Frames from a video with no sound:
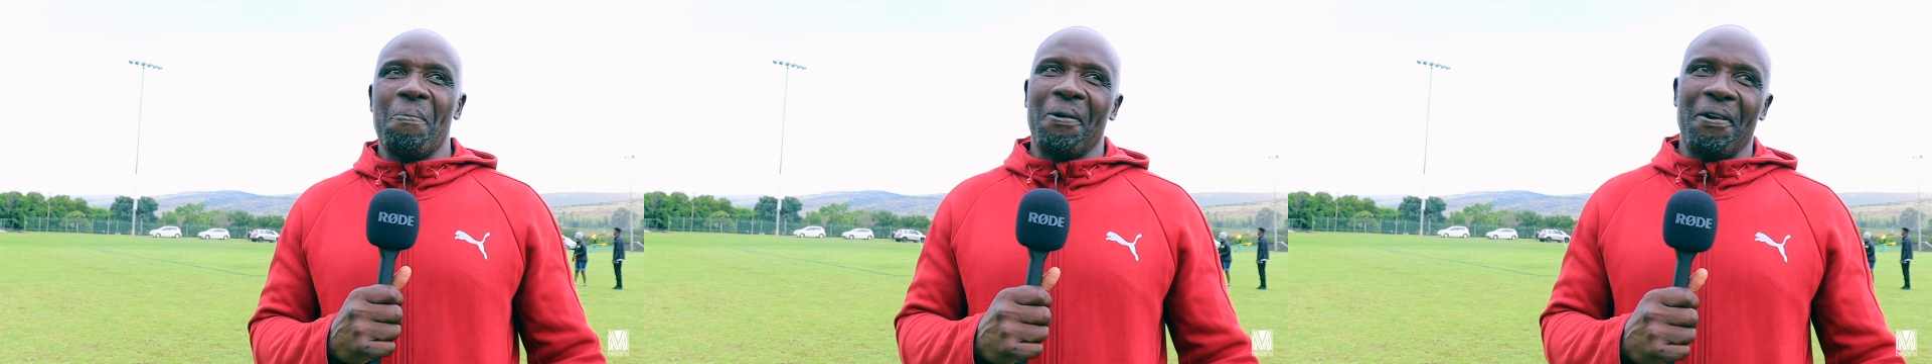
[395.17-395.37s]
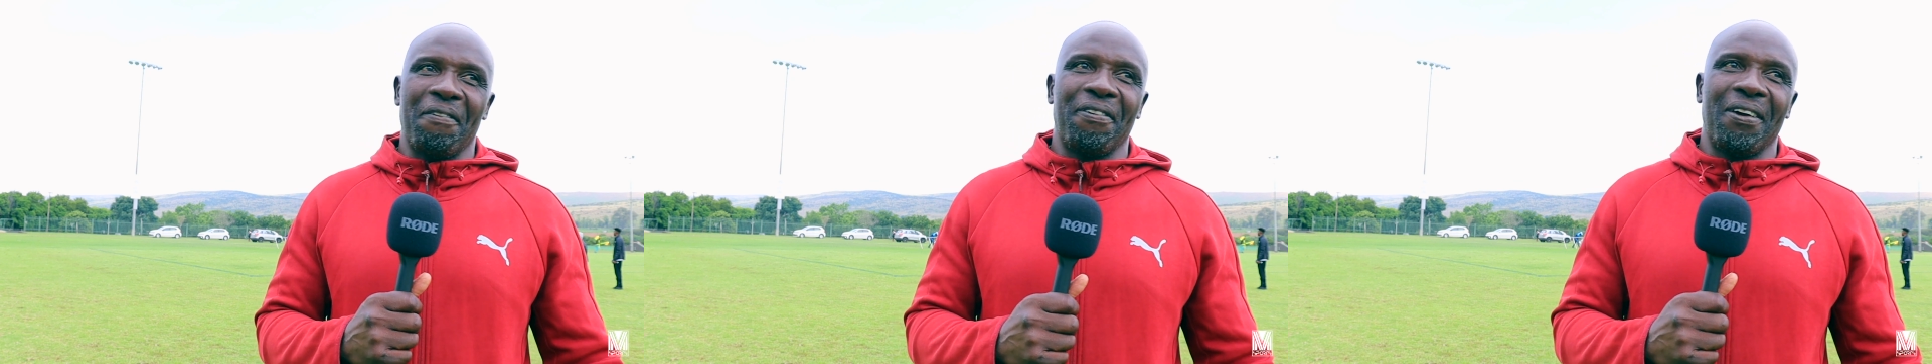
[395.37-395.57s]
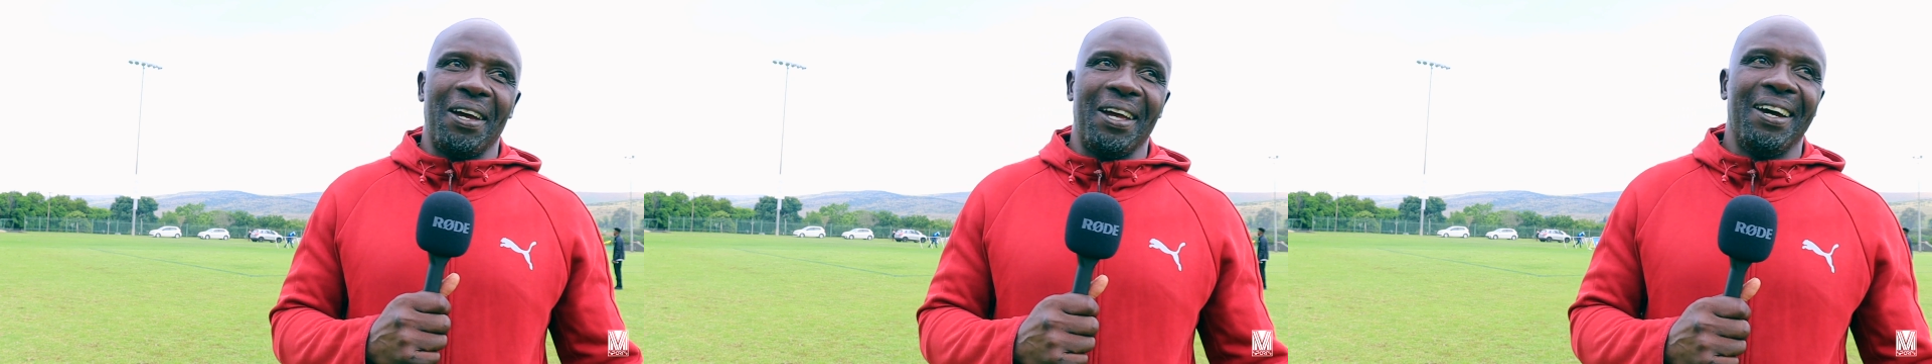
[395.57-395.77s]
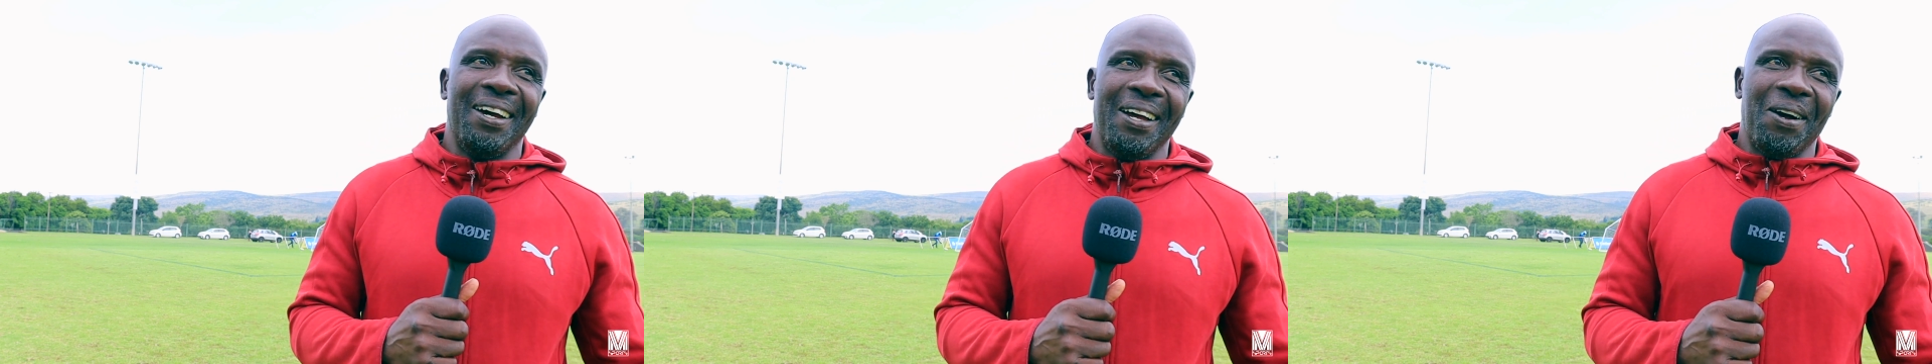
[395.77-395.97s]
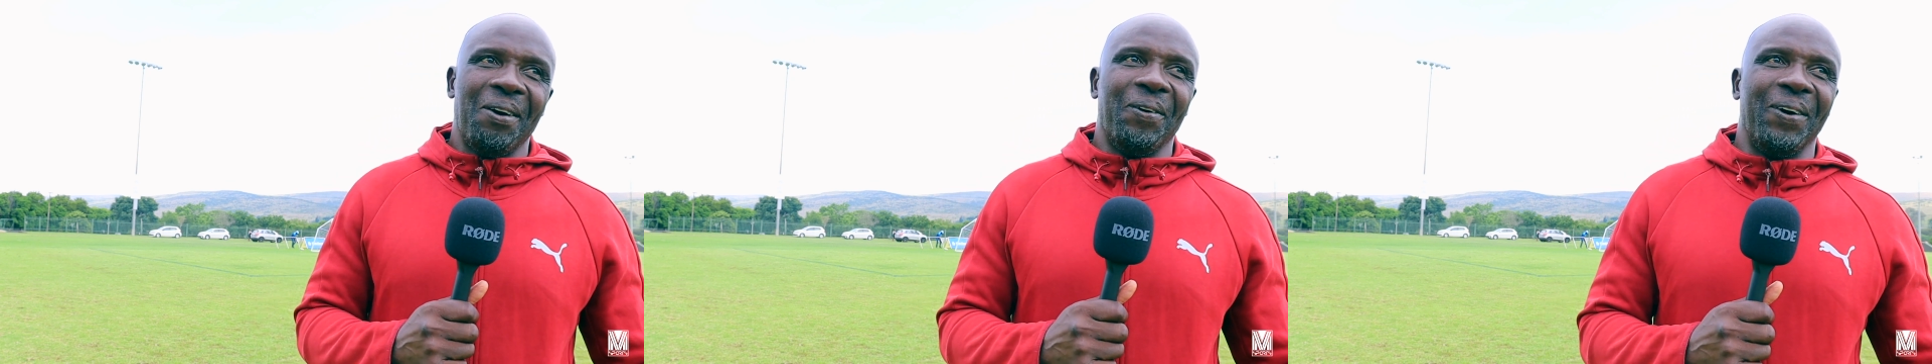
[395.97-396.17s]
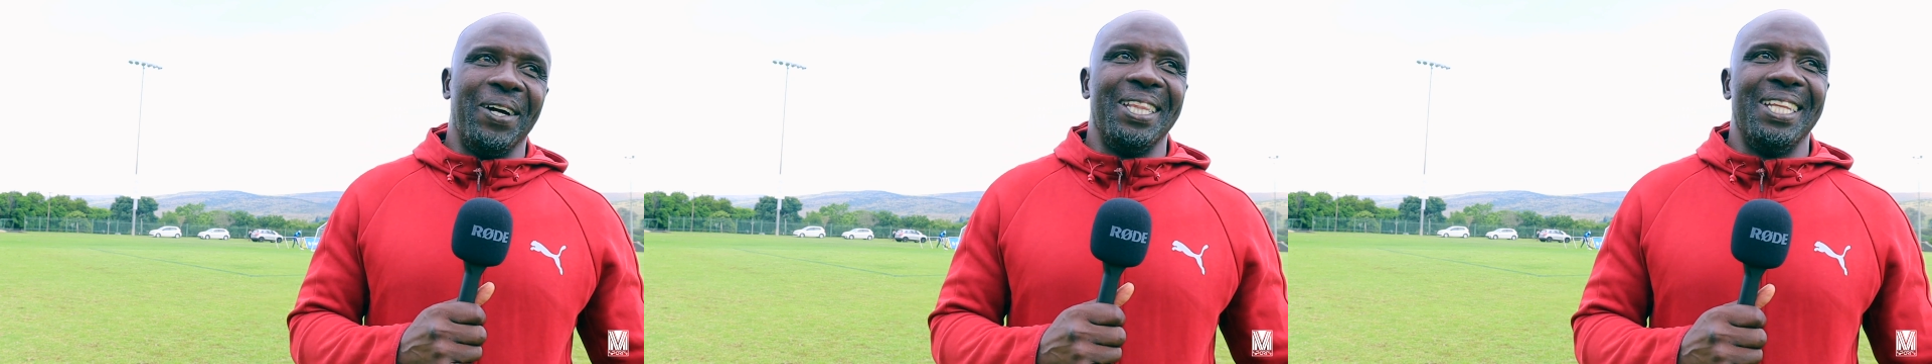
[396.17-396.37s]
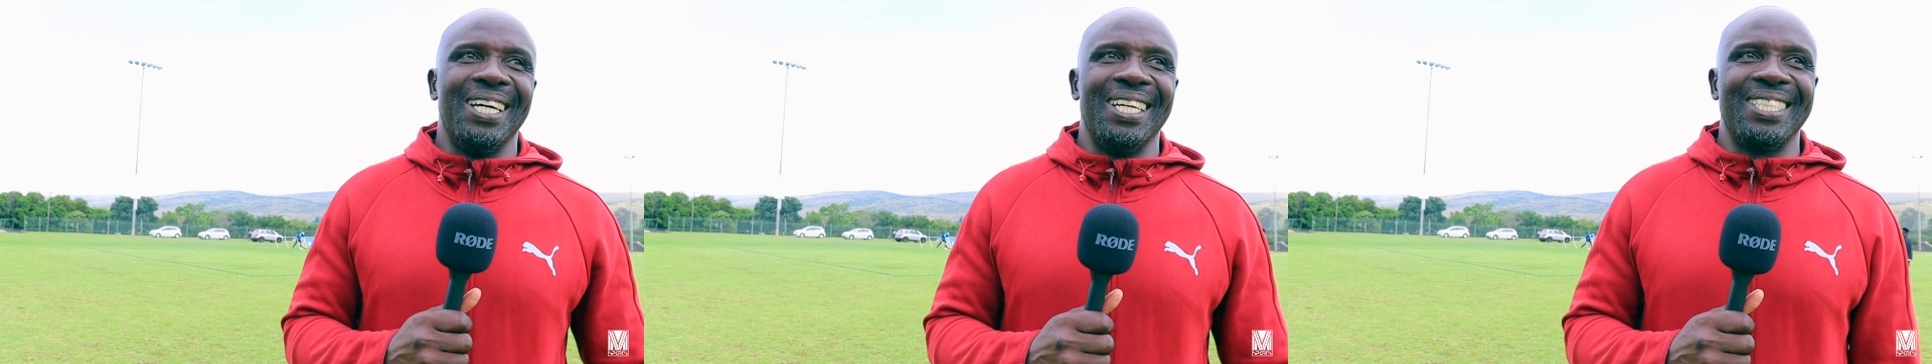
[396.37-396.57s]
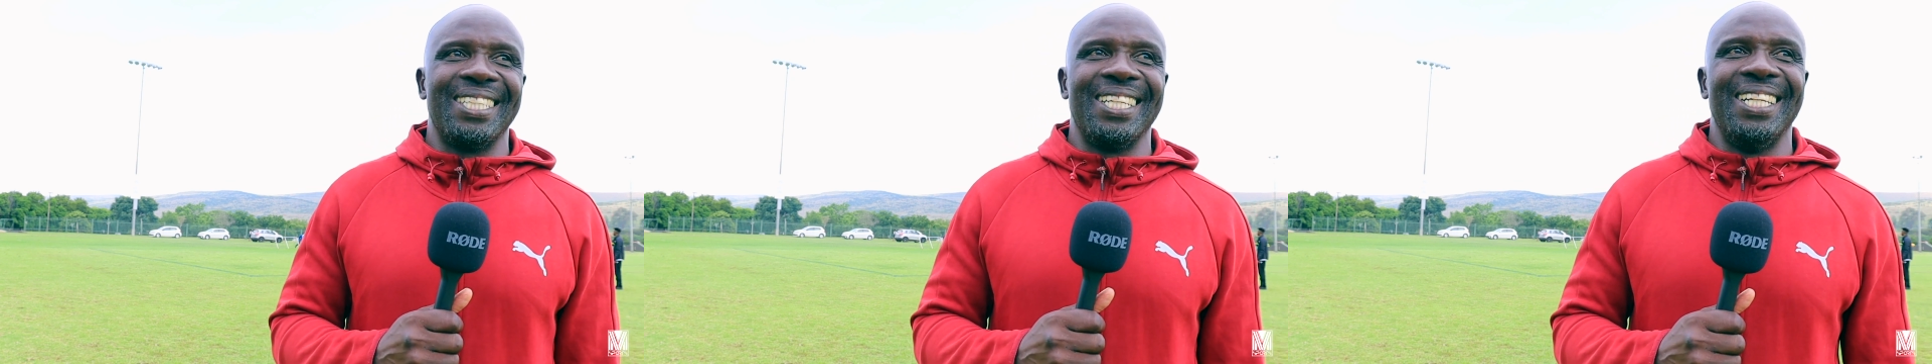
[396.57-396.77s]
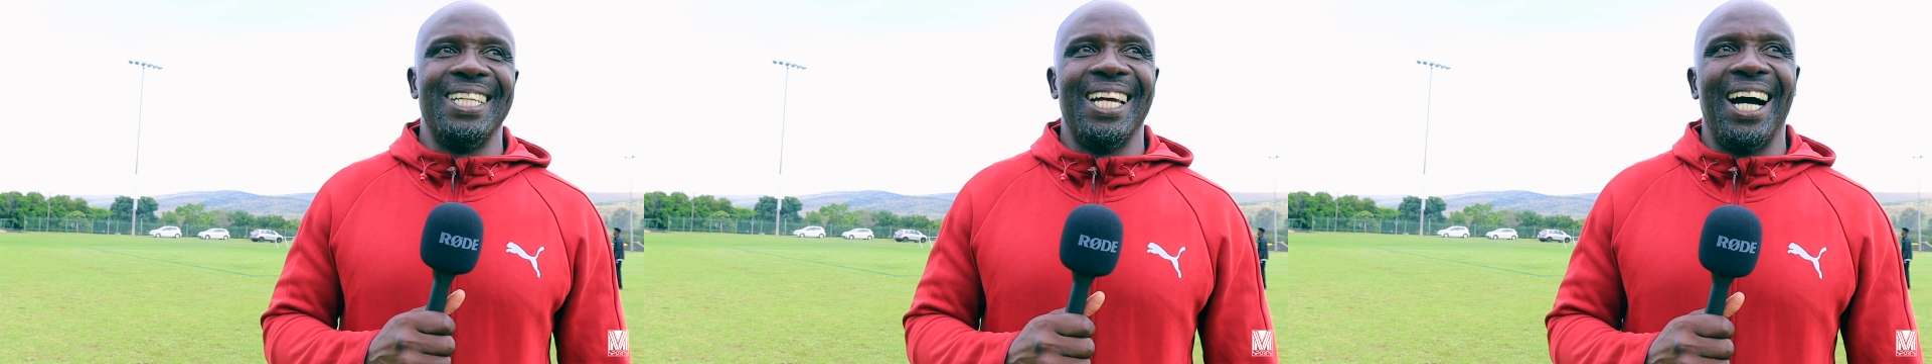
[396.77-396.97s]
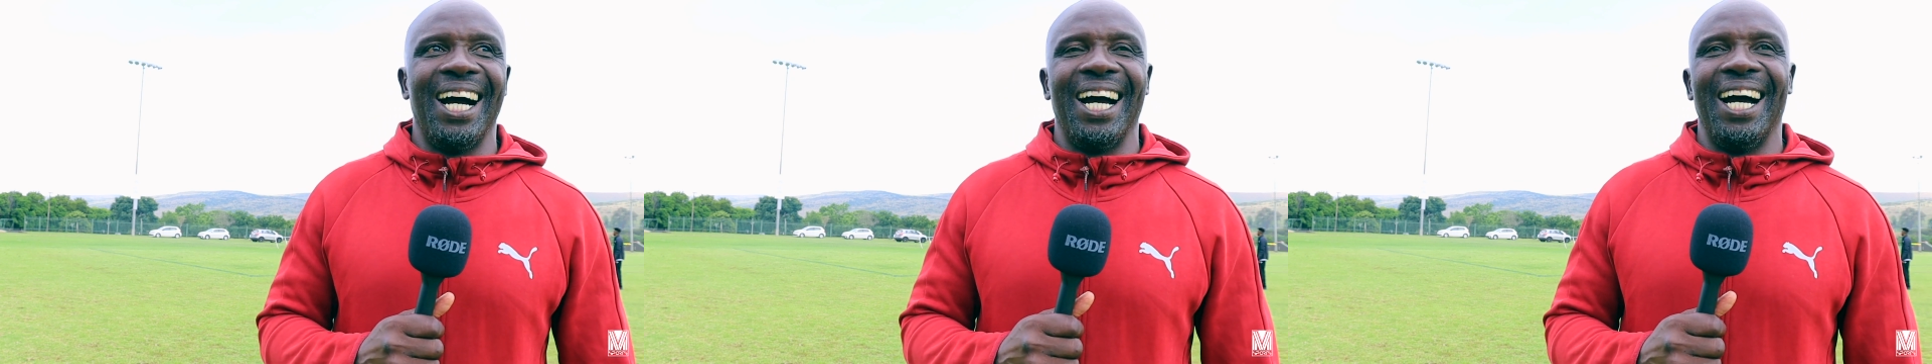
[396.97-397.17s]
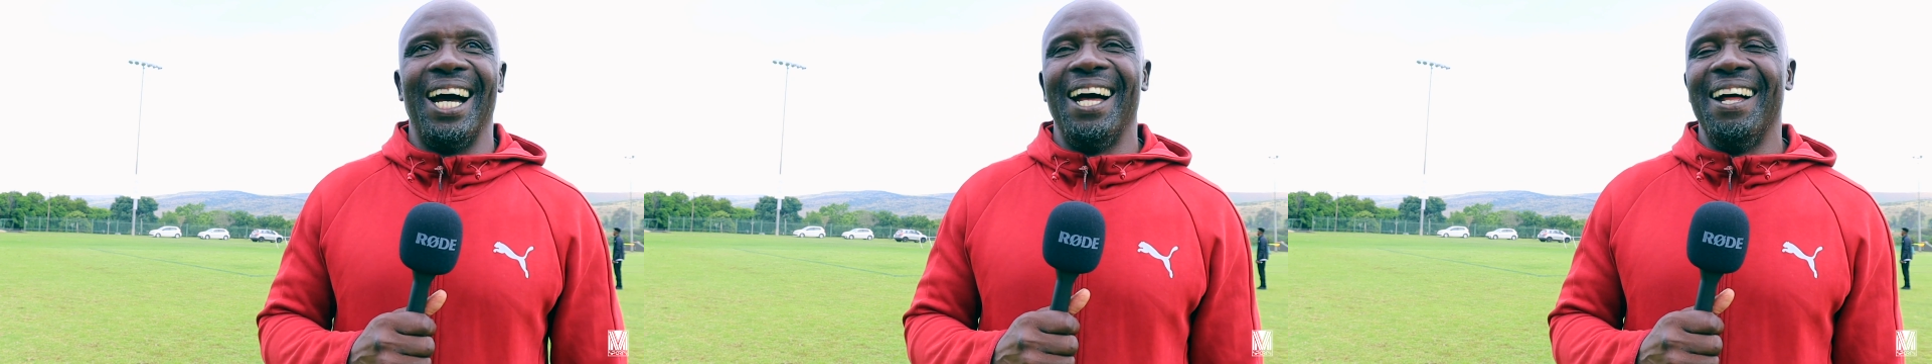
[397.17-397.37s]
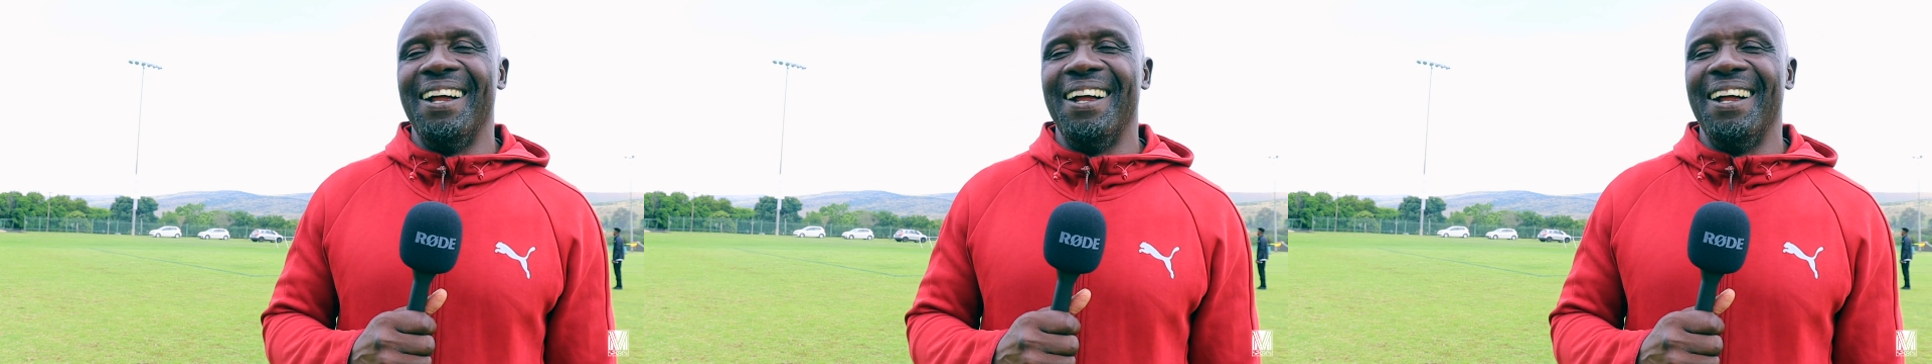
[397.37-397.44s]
prefer when they are still younger.